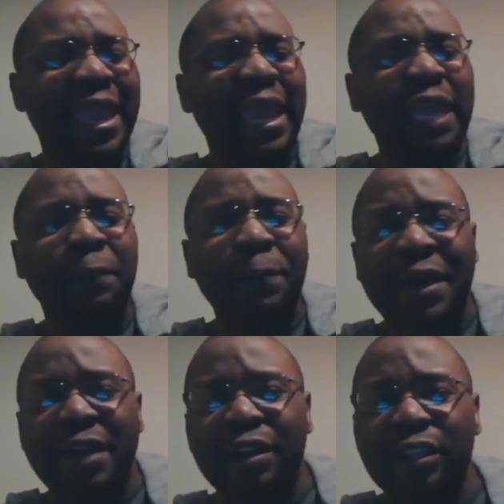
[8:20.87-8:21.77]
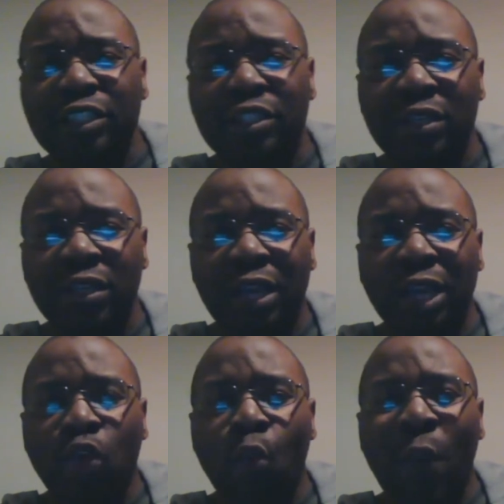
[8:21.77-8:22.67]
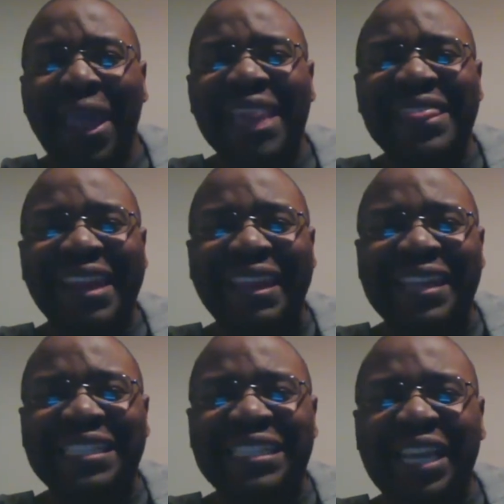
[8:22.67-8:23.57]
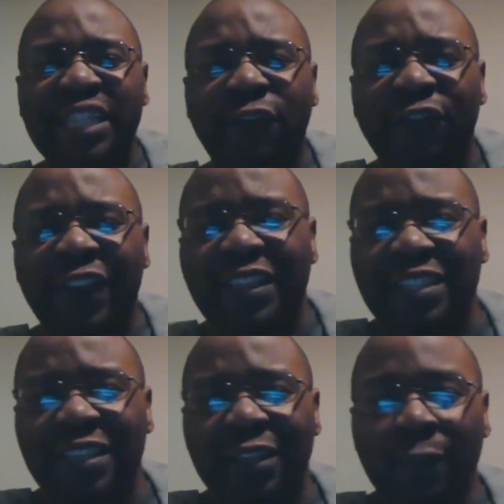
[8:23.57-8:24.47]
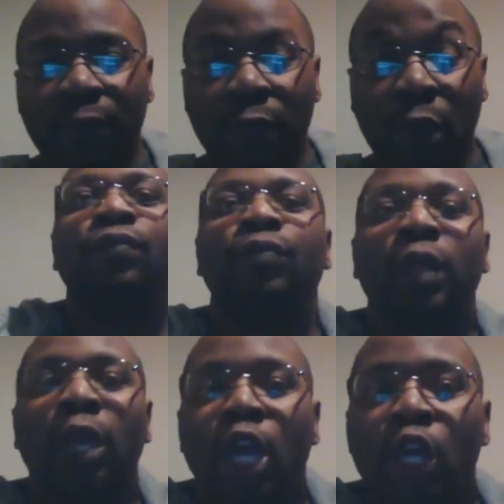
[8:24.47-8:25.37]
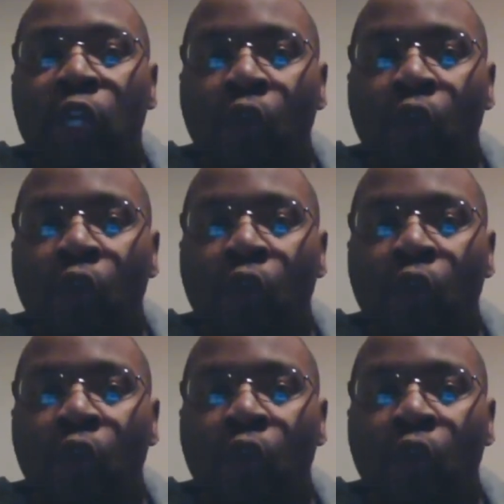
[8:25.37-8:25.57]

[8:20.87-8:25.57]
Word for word: and punish the way that he sees fit. You